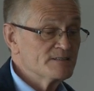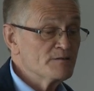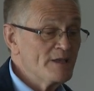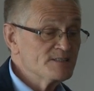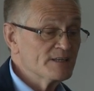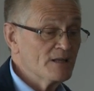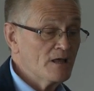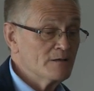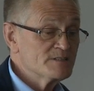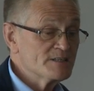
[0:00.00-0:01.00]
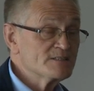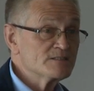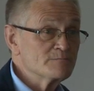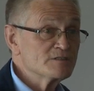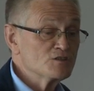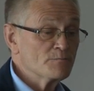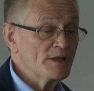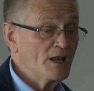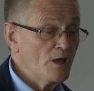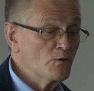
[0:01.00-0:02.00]
domestic alarm systems should
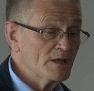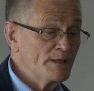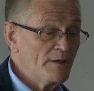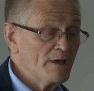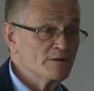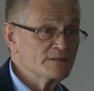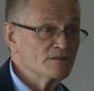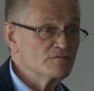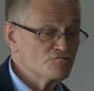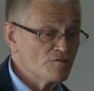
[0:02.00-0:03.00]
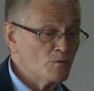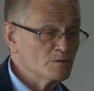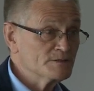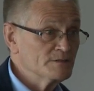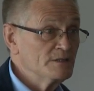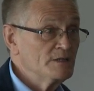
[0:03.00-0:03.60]
be locally powered and controlled,